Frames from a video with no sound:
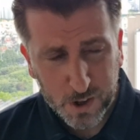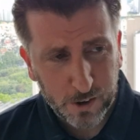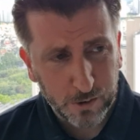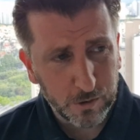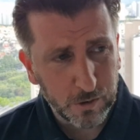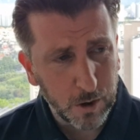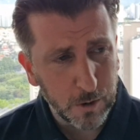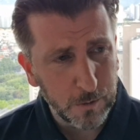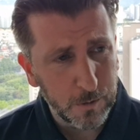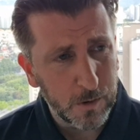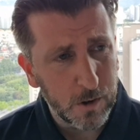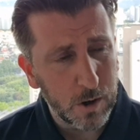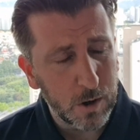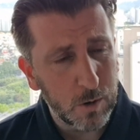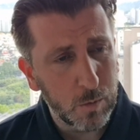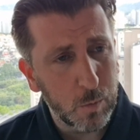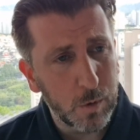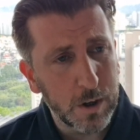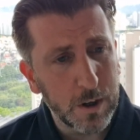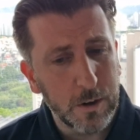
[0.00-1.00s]
so
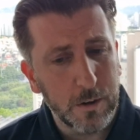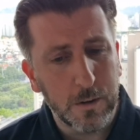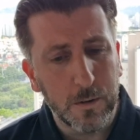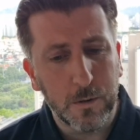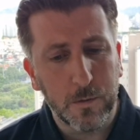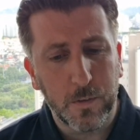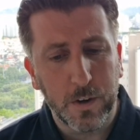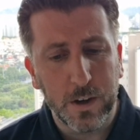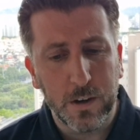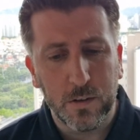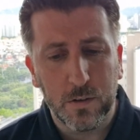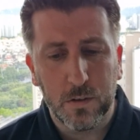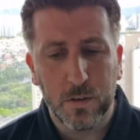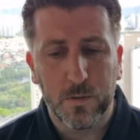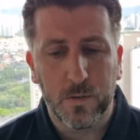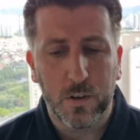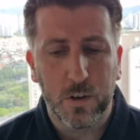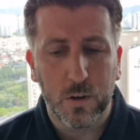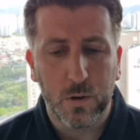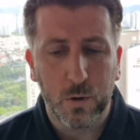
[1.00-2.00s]
far. We've
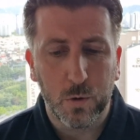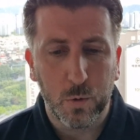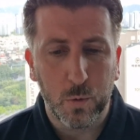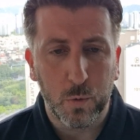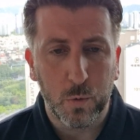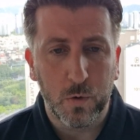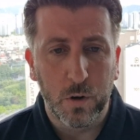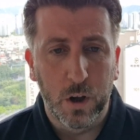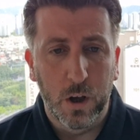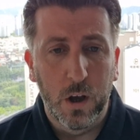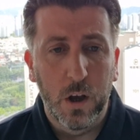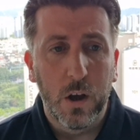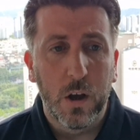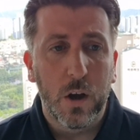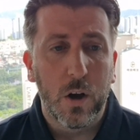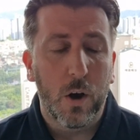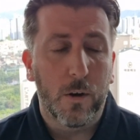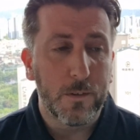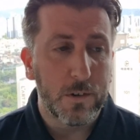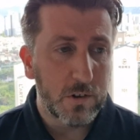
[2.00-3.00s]
interviewed.
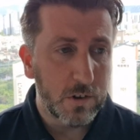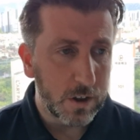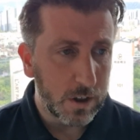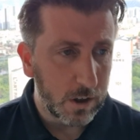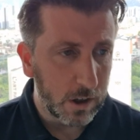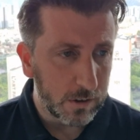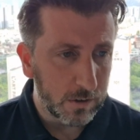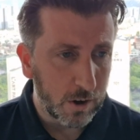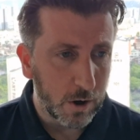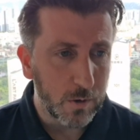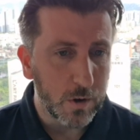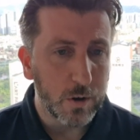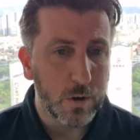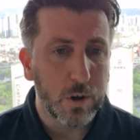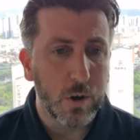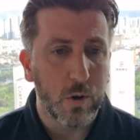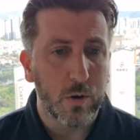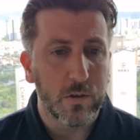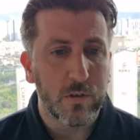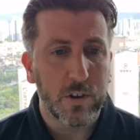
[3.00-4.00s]
Obviously, Antonio
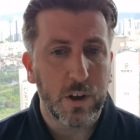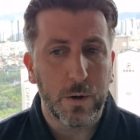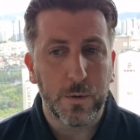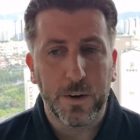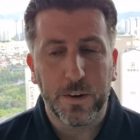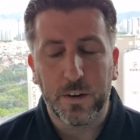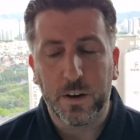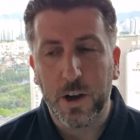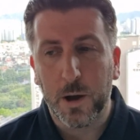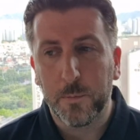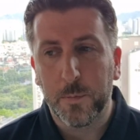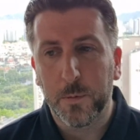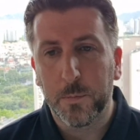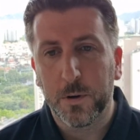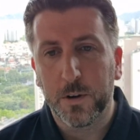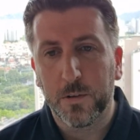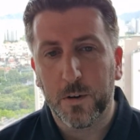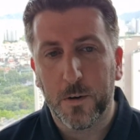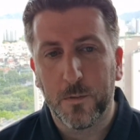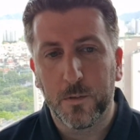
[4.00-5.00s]
Conte had a couple of
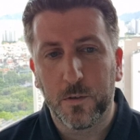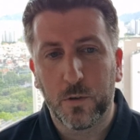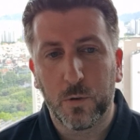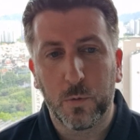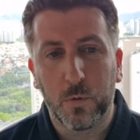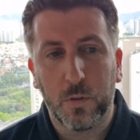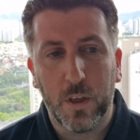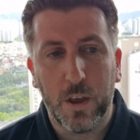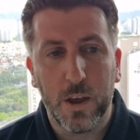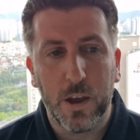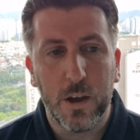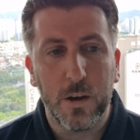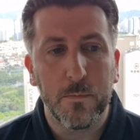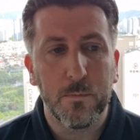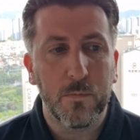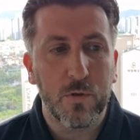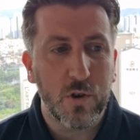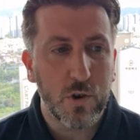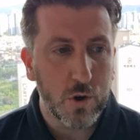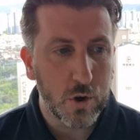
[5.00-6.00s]
press conferences with
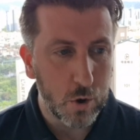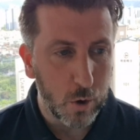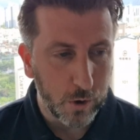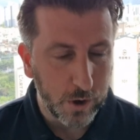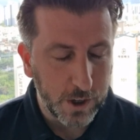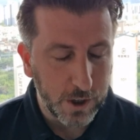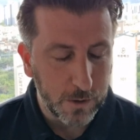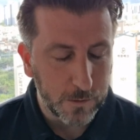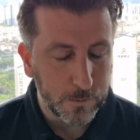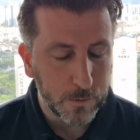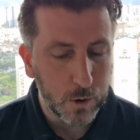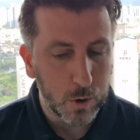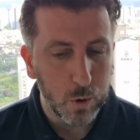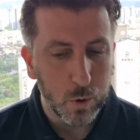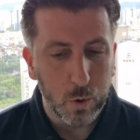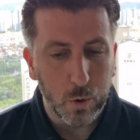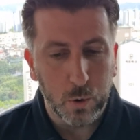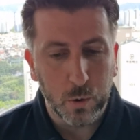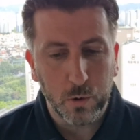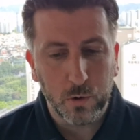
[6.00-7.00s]
him. Sonny, of
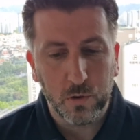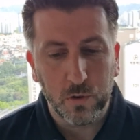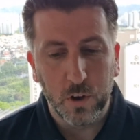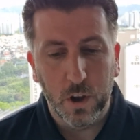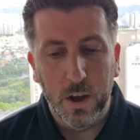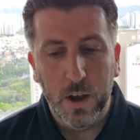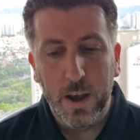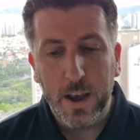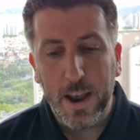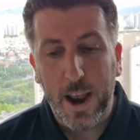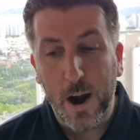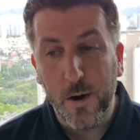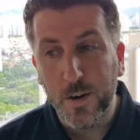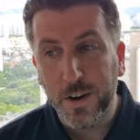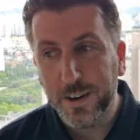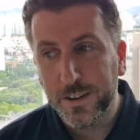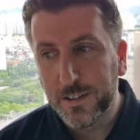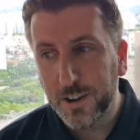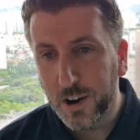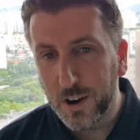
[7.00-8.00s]
course,
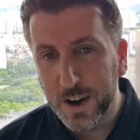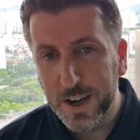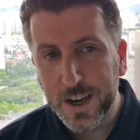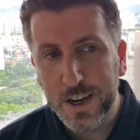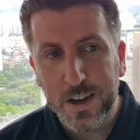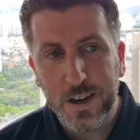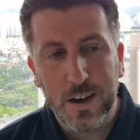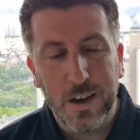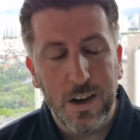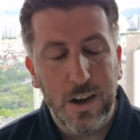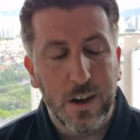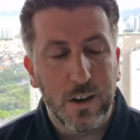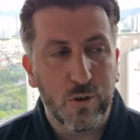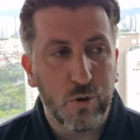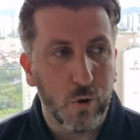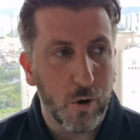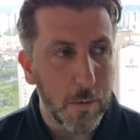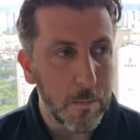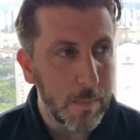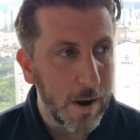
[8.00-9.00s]
Eric Dier,
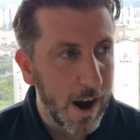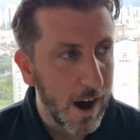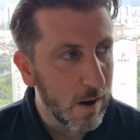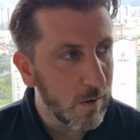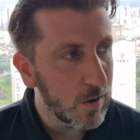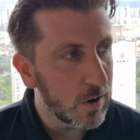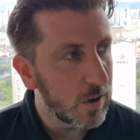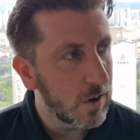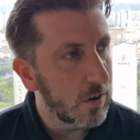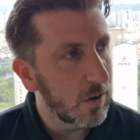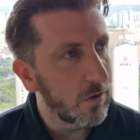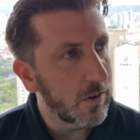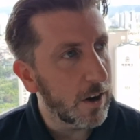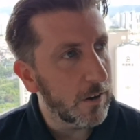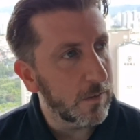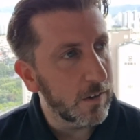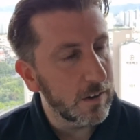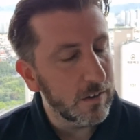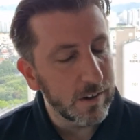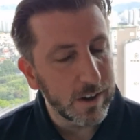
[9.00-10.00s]
Troy Parrott,
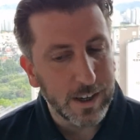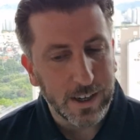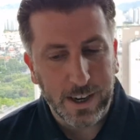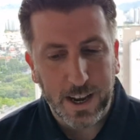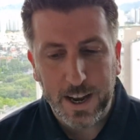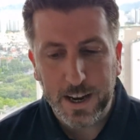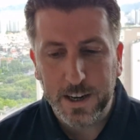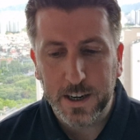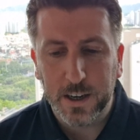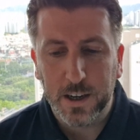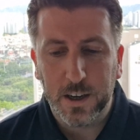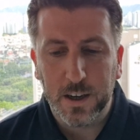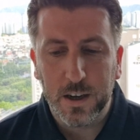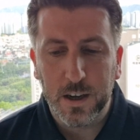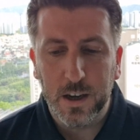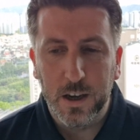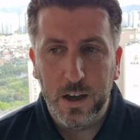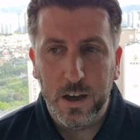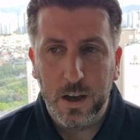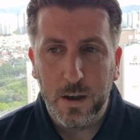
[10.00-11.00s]
Japhet
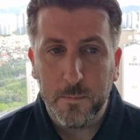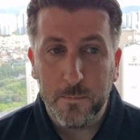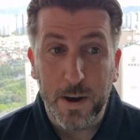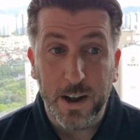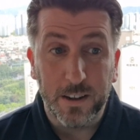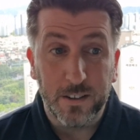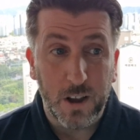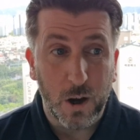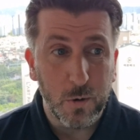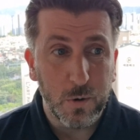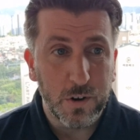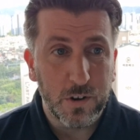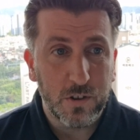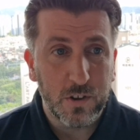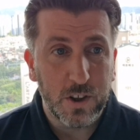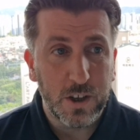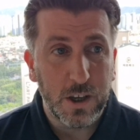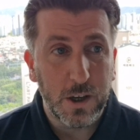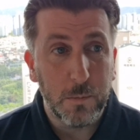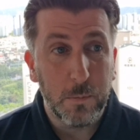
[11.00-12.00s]
Tanganga, Matt
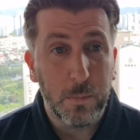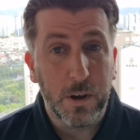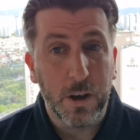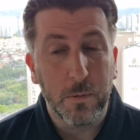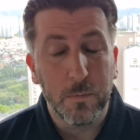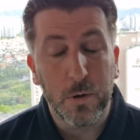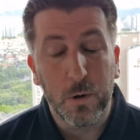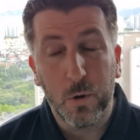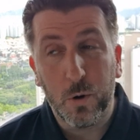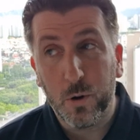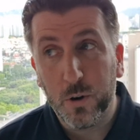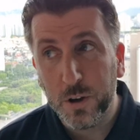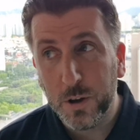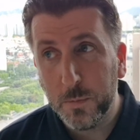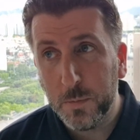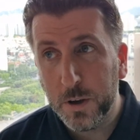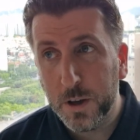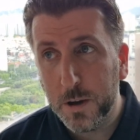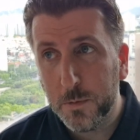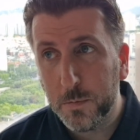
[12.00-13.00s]
Doherty, Pierre-Emile
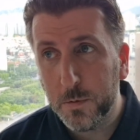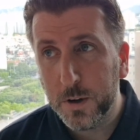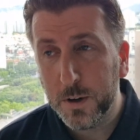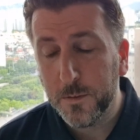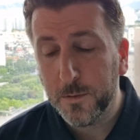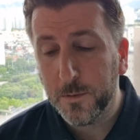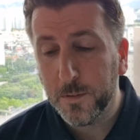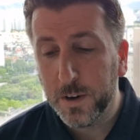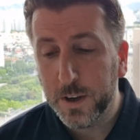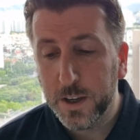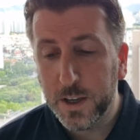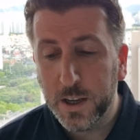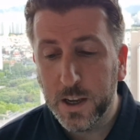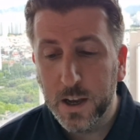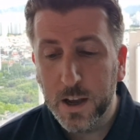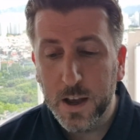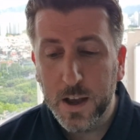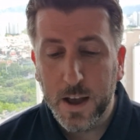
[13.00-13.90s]
Højbjerg briefly,